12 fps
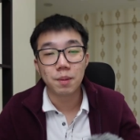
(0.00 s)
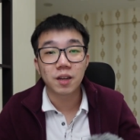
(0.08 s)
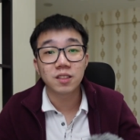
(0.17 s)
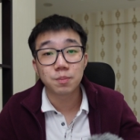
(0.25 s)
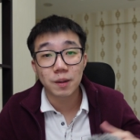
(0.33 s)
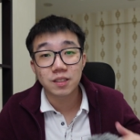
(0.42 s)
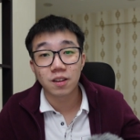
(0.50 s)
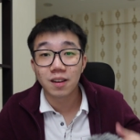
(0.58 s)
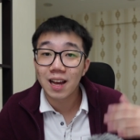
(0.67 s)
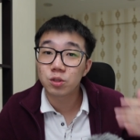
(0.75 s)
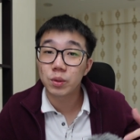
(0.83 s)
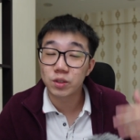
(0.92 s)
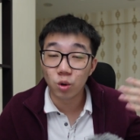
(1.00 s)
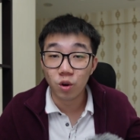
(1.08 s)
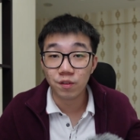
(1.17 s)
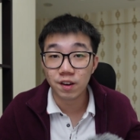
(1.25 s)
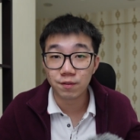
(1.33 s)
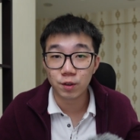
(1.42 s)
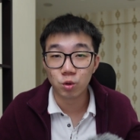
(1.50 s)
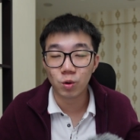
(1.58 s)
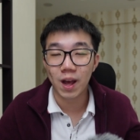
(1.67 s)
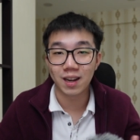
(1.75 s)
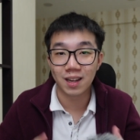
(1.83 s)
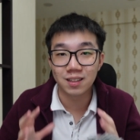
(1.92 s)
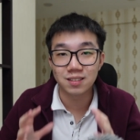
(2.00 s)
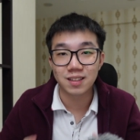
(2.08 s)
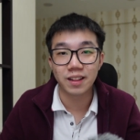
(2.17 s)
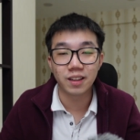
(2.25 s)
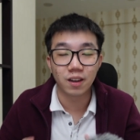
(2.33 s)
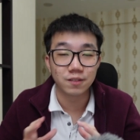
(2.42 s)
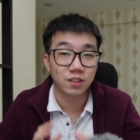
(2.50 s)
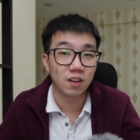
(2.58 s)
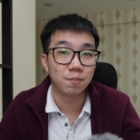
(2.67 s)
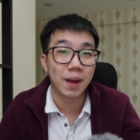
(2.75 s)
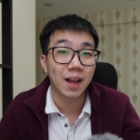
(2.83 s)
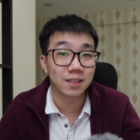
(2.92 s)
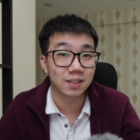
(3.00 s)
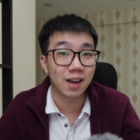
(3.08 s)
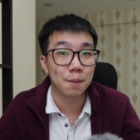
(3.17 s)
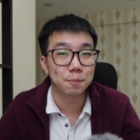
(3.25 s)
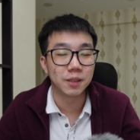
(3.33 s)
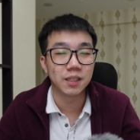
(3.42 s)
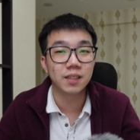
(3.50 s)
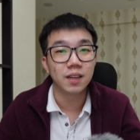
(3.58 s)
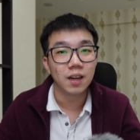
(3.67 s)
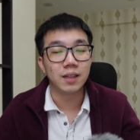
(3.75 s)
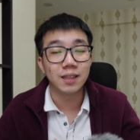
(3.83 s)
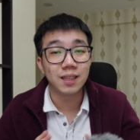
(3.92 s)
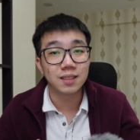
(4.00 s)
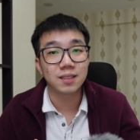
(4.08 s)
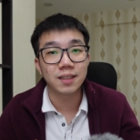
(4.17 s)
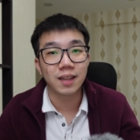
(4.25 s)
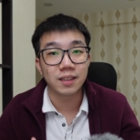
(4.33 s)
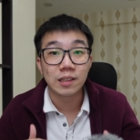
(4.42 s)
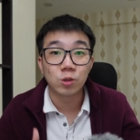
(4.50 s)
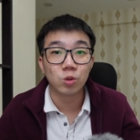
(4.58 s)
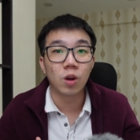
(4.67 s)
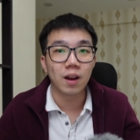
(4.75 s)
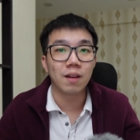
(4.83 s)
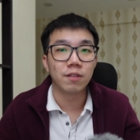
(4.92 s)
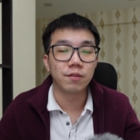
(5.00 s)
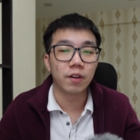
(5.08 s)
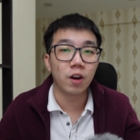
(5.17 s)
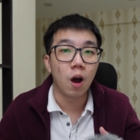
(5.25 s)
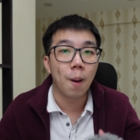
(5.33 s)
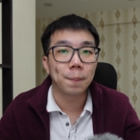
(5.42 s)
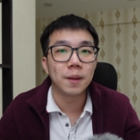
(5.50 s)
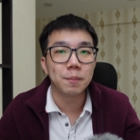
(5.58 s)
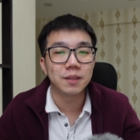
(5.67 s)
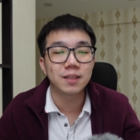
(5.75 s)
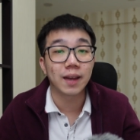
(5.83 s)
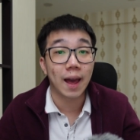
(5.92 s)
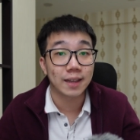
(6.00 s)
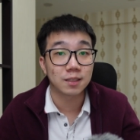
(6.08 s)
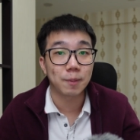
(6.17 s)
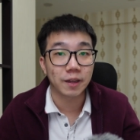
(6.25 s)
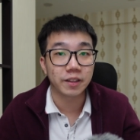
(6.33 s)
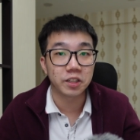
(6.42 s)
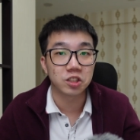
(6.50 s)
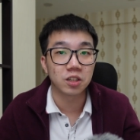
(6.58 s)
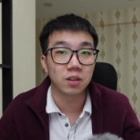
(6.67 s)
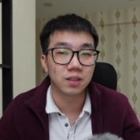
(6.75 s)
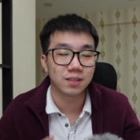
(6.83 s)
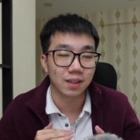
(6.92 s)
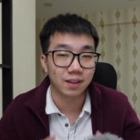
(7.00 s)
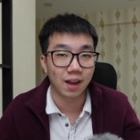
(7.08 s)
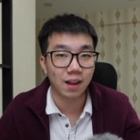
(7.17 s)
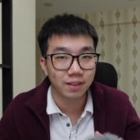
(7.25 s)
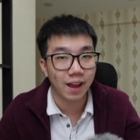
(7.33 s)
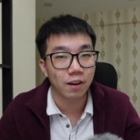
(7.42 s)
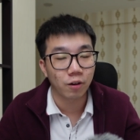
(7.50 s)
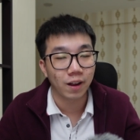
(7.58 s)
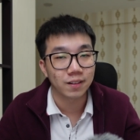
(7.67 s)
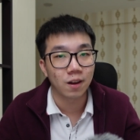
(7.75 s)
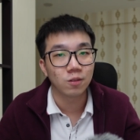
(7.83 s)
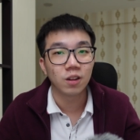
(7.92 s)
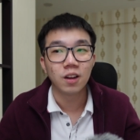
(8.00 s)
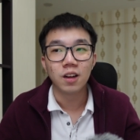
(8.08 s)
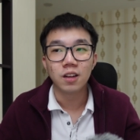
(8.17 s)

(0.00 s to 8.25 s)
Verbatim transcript: because based on last week's overview and understanding of SoftBank as a company, they did say that they do not have a very optimistic expectation on this entire tech crackdown.